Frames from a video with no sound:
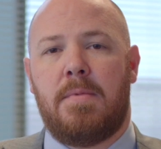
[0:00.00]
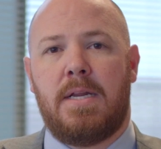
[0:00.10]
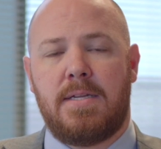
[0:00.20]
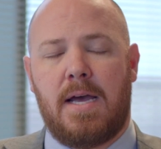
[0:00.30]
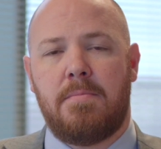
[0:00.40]

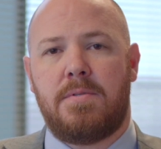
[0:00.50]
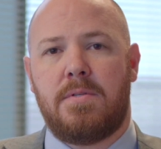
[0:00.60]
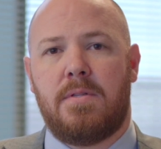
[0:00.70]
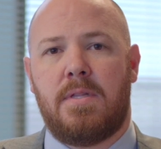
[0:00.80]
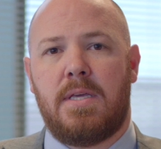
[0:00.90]
Many times
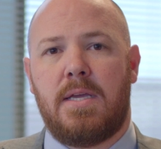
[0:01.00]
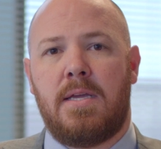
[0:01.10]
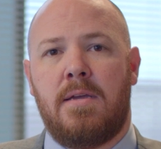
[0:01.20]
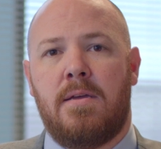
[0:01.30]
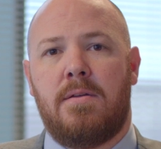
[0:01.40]

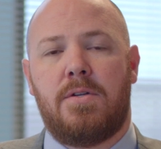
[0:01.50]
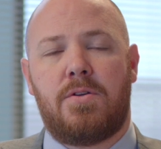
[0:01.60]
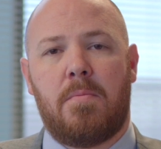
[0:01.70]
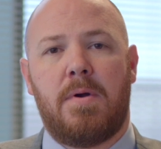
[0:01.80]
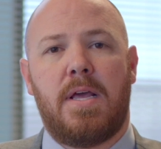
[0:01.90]
the
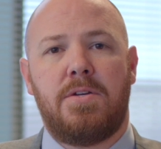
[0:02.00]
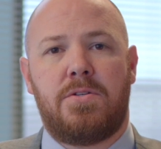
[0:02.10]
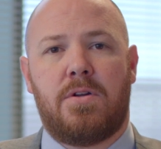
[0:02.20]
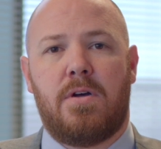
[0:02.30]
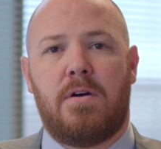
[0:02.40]

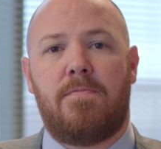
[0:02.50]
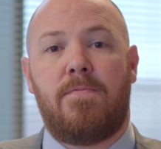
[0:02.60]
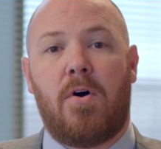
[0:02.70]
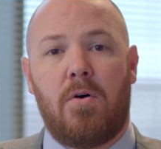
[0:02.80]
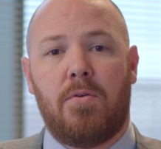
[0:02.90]
determination of
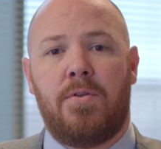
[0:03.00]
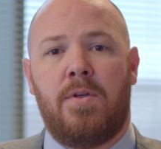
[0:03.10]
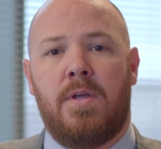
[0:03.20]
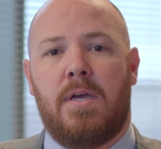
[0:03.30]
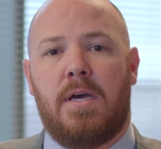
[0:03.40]
fault
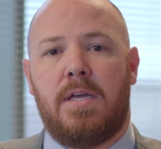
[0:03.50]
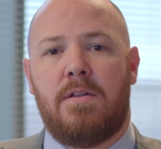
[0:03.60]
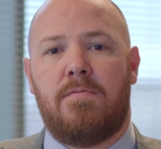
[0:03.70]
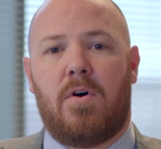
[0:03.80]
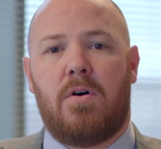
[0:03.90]
uh,
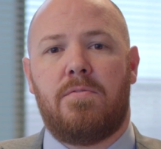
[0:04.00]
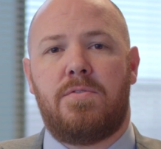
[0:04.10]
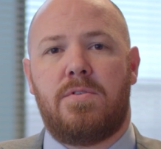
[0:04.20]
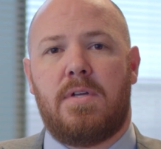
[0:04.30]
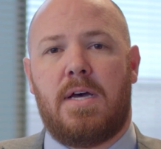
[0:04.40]

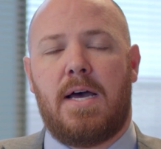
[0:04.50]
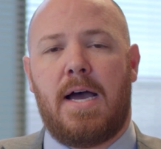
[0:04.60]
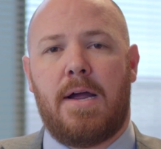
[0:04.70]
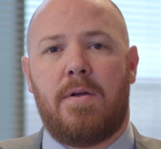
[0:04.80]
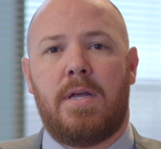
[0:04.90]
involves uh,
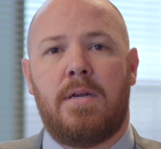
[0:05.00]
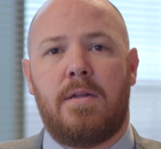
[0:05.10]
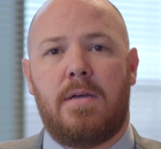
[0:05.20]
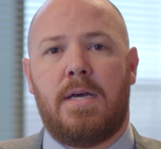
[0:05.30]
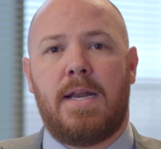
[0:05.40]

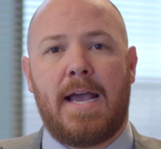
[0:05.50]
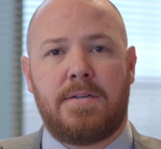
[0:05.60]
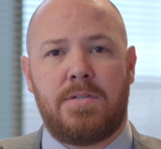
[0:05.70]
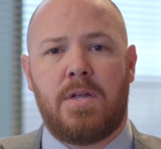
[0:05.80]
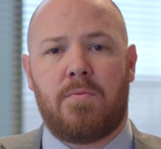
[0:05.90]
hiring an
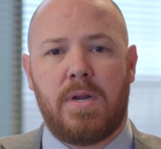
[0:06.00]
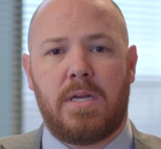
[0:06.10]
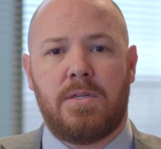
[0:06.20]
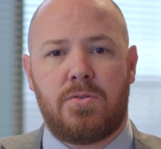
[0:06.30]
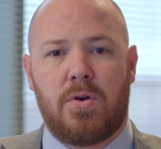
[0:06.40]
accident
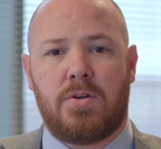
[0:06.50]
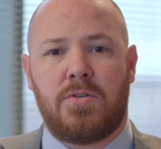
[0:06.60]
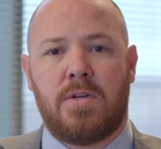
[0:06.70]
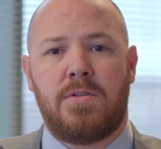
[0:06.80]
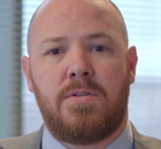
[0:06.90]

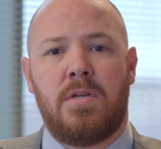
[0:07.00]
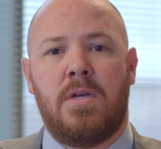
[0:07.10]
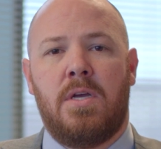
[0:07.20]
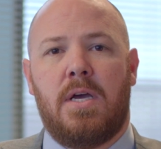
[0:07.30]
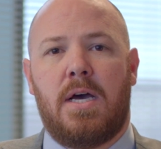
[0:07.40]
reconstructionist
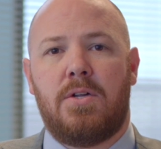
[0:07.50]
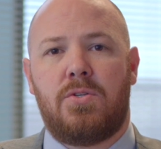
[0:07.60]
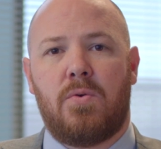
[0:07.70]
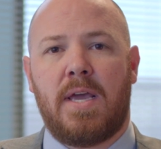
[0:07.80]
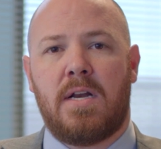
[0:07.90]

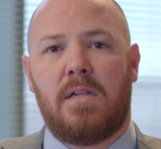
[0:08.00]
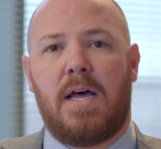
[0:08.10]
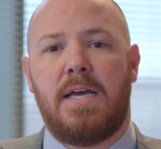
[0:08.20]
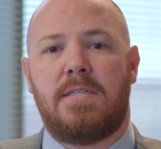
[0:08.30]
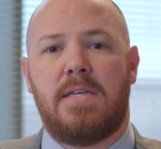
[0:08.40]
to
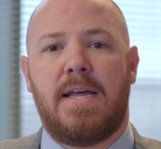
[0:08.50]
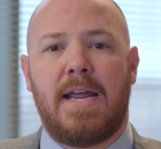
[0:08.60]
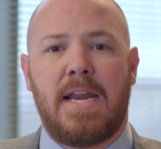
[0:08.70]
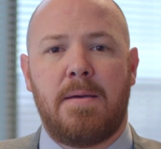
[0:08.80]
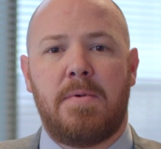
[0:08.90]
analyze the
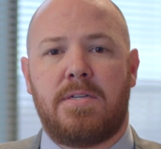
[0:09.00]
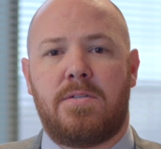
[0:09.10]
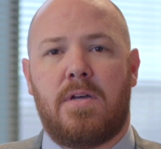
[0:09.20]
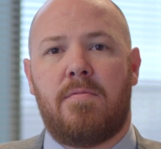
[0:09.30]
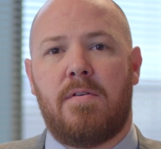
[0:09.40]

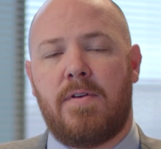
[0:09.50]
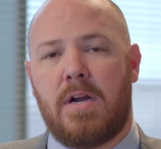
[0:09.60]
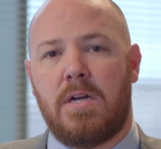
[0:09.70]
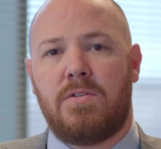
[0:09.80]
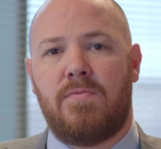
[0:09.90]
dynamics of the
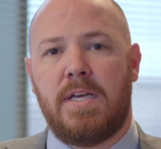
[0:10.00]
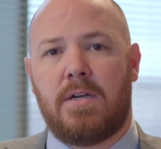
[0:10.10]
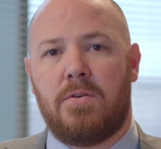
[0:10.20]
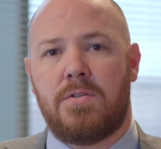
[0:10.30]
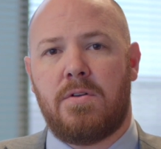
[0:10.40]
various
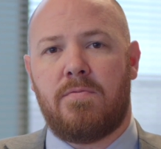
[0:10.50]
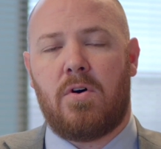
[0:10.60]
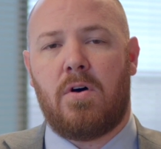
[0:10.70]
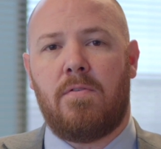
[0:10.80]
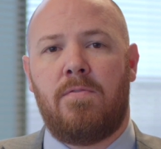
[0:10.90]
vehicles
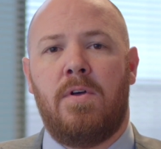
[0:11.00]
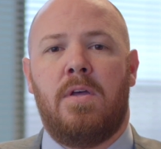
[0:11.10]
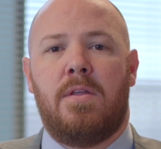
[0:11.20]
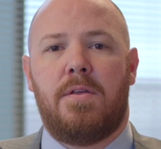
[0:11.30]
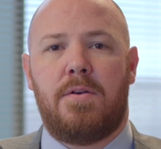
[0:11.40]
involved,
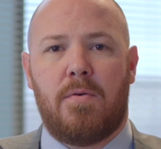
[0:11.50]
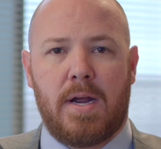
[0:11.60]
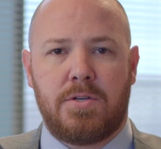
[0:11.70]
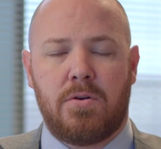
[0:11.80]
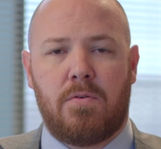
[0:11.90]
the
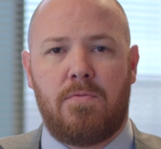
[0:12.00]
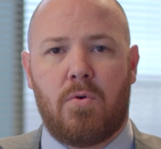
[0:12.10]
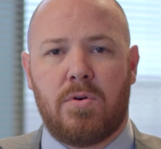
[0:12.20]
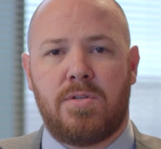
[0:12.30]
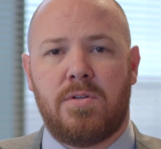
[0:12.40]
directional
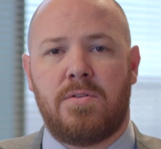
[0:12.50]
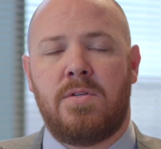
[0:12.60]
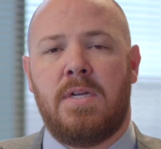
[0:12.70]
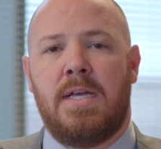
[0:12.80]
forces,